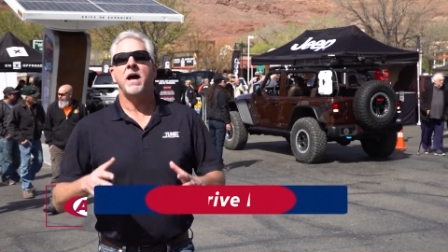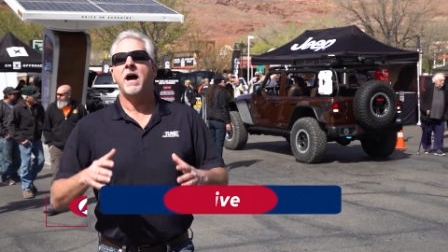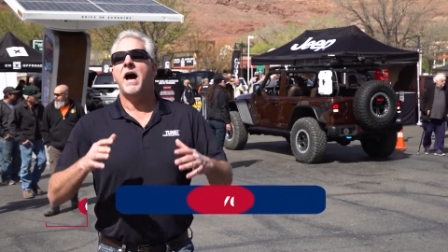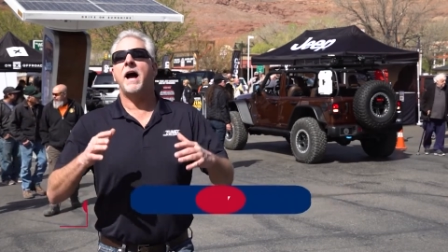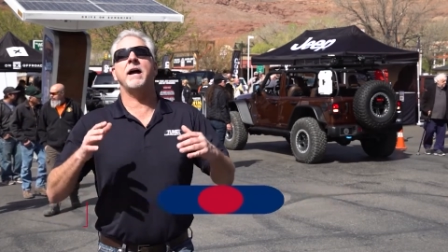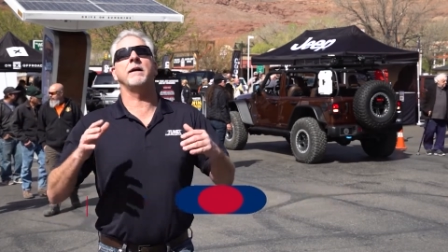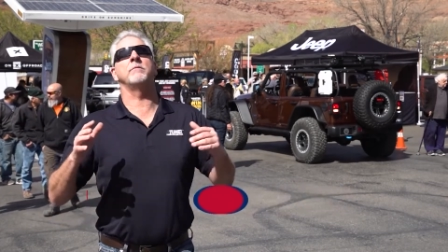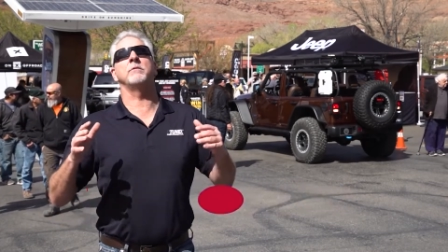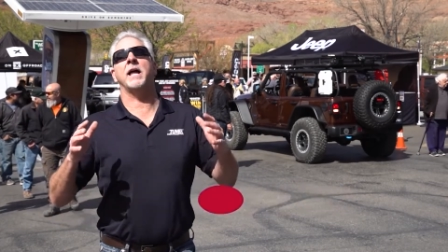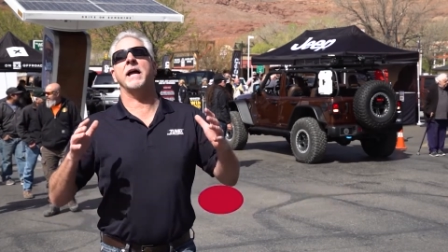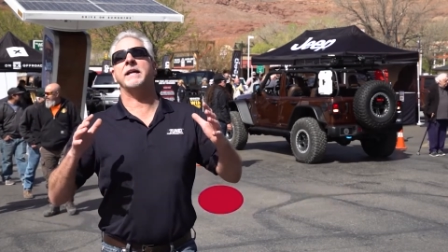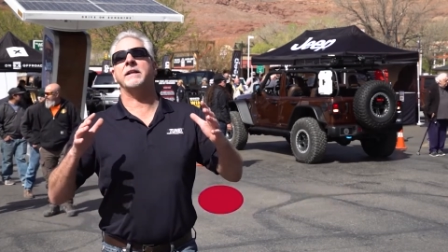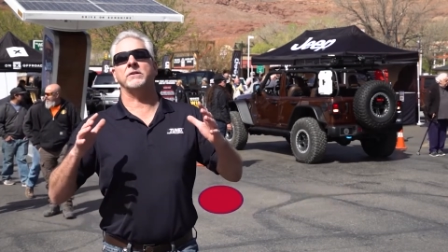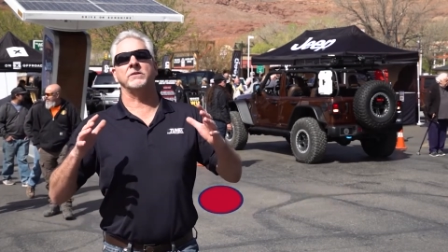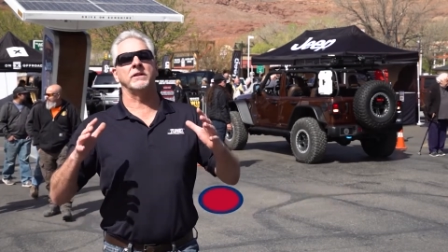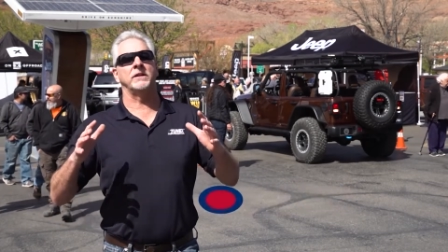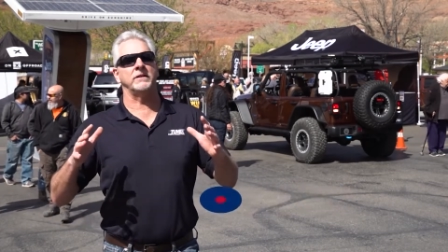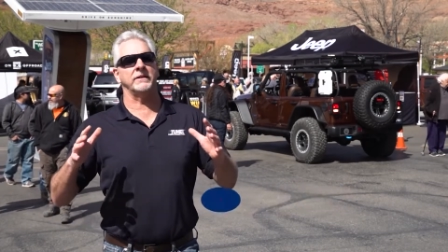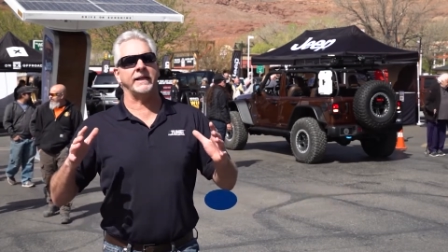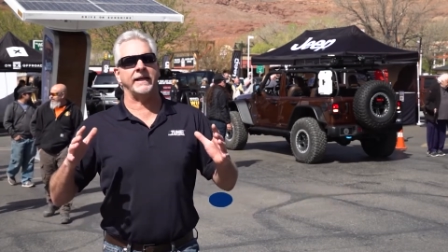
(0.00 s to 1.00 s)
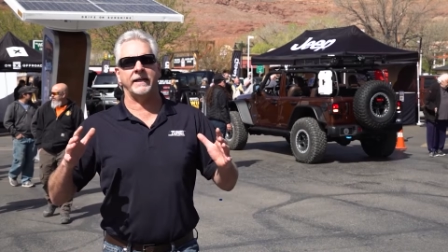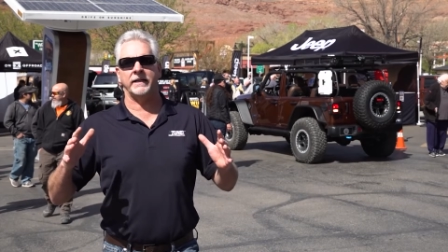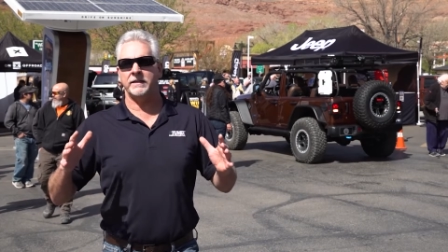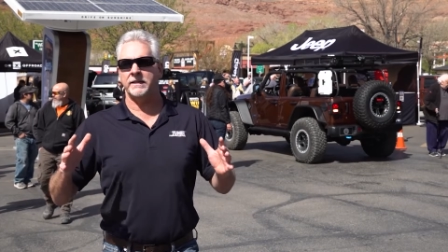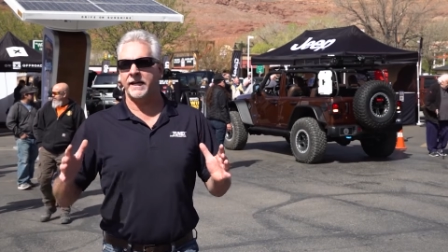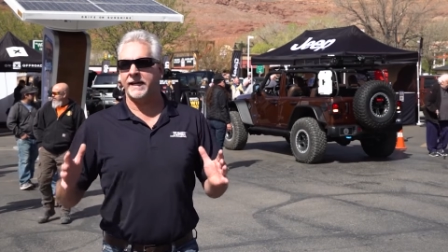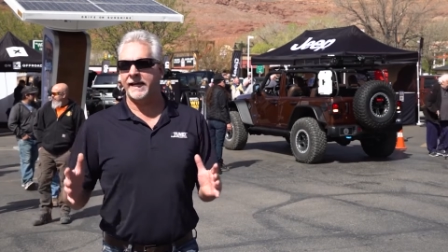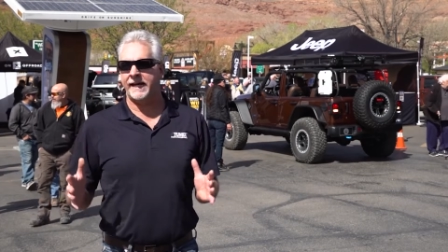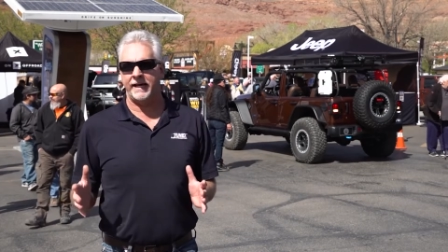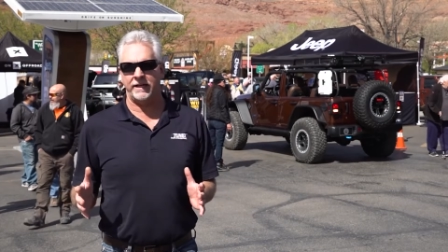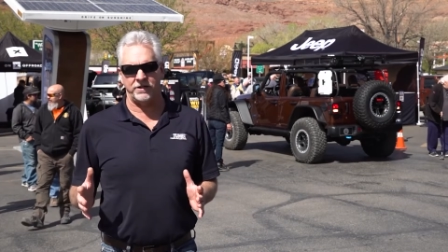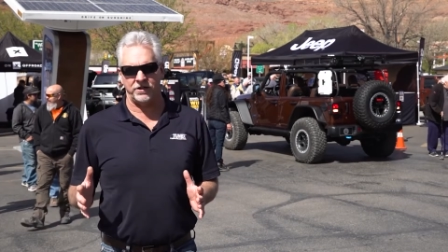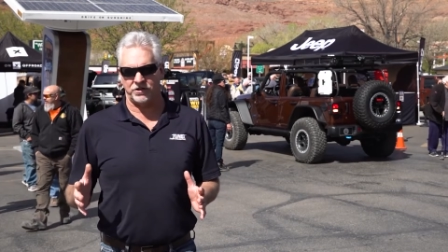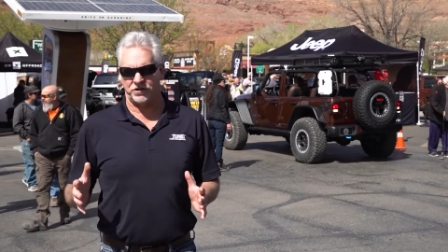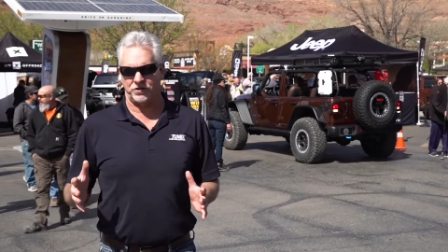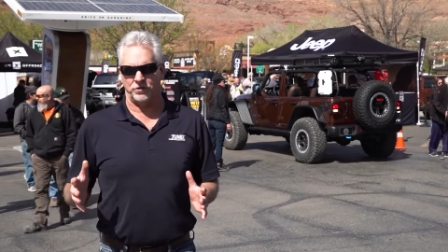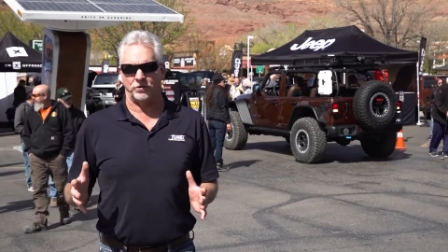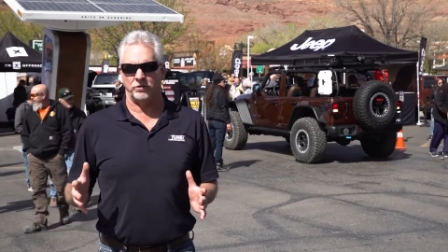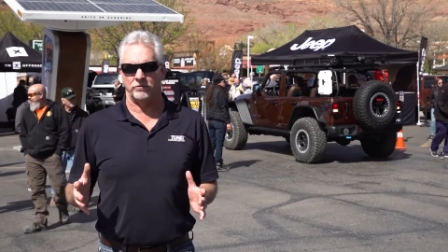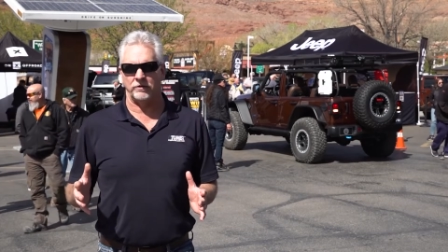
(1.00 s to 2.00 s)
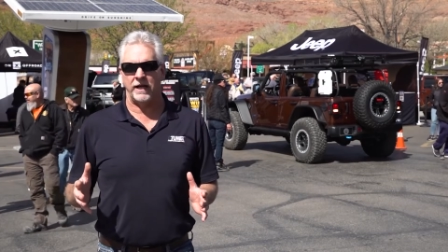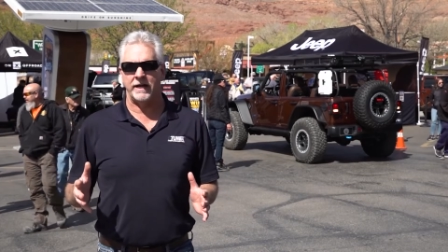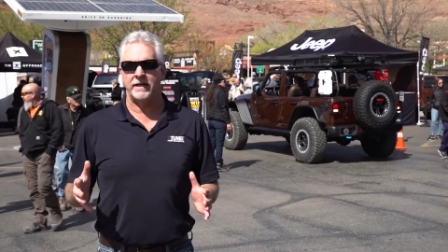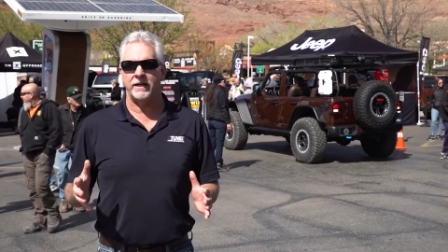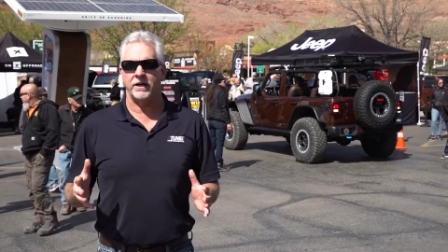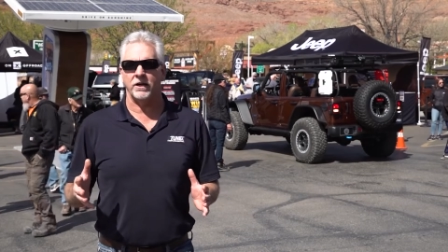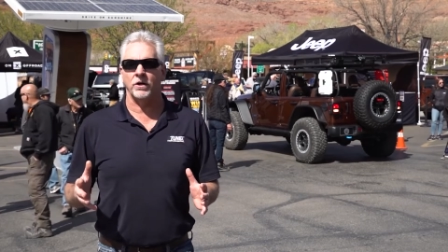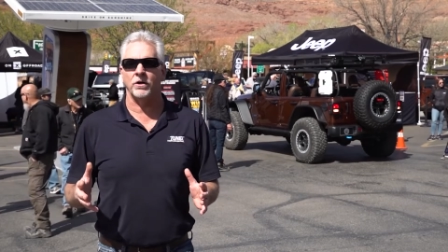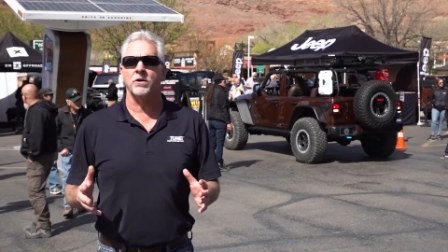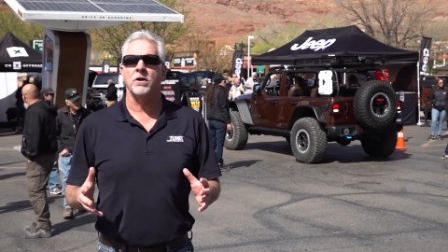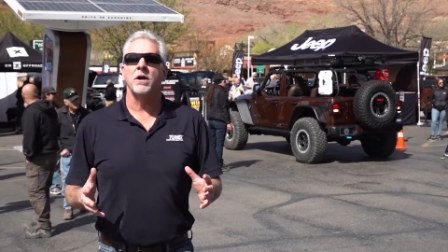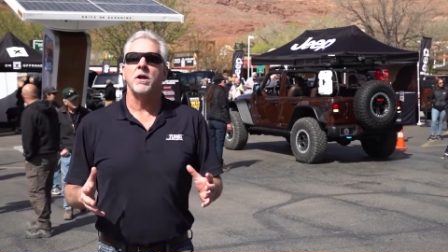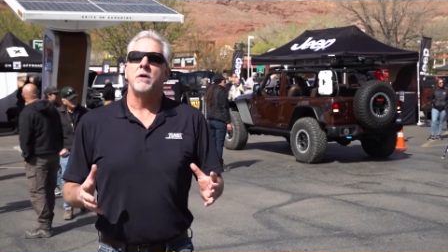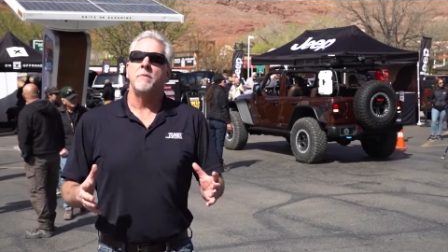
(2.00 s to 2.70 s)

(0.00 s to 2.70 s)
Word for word: I am like a little kid in a candy store right here